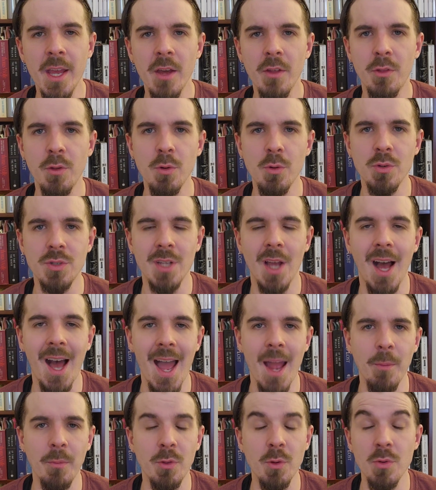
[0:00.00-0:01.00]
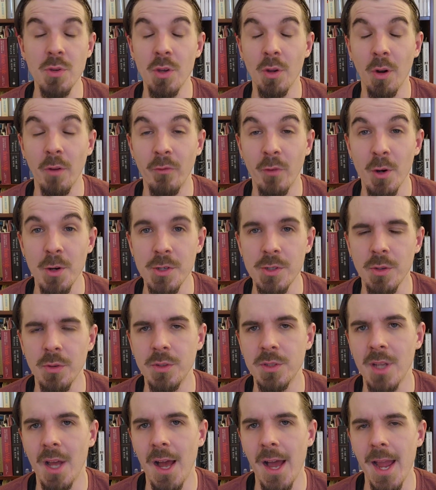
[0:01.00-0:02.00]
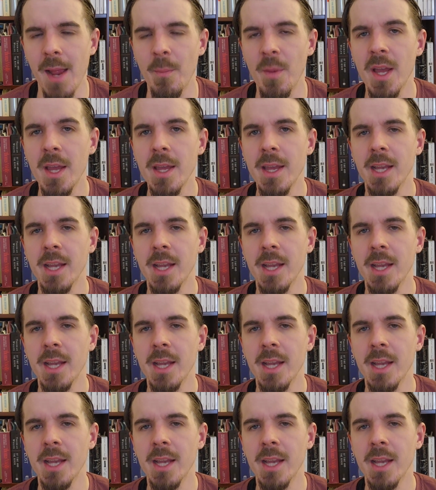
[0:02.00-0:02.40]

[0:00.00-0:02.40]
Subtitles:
through time, through universal time,